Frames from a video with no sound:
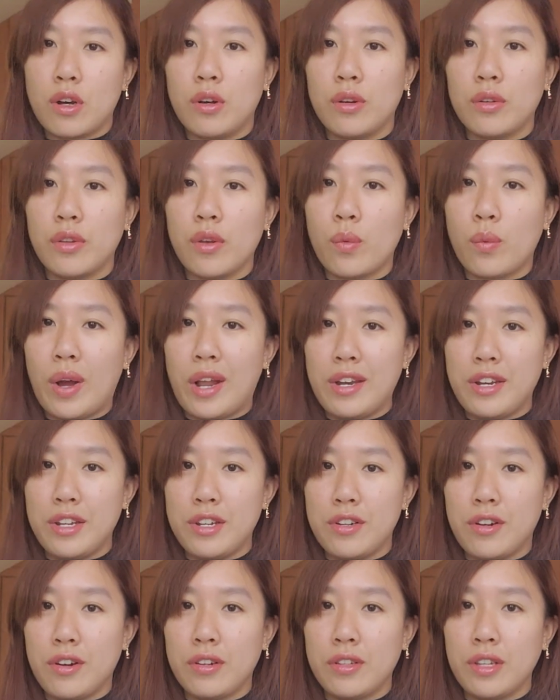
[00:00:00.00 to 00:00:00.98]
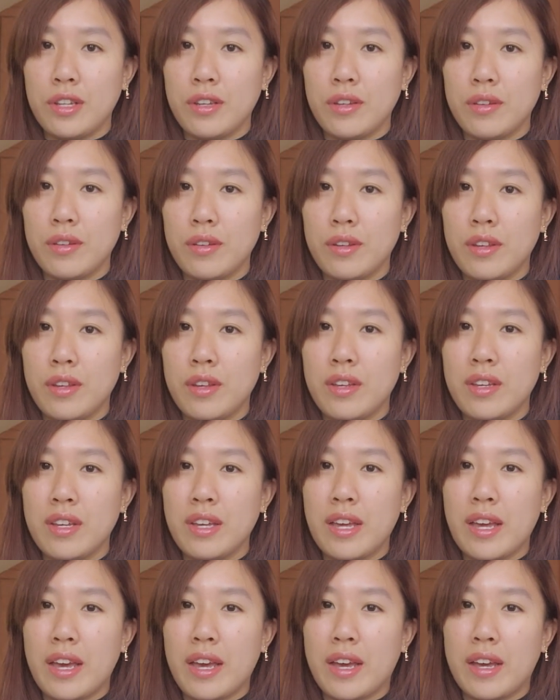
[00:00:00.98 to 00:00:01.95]
called Wendy Darling,
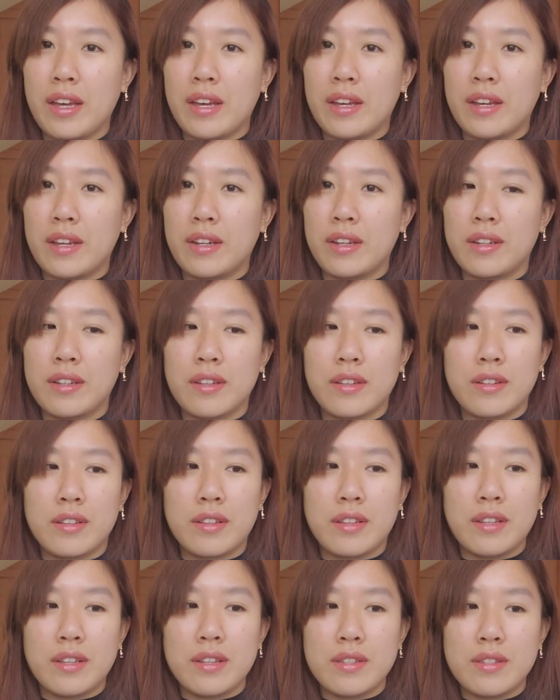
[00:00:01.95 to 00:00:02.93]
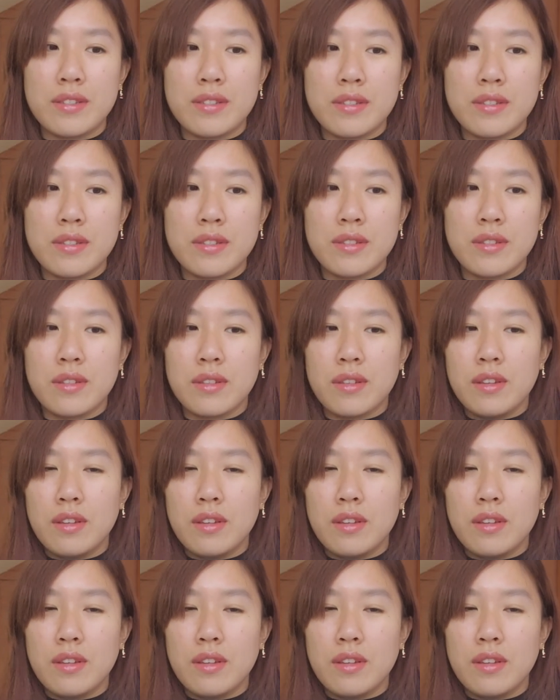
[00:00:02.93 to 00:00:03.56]
and this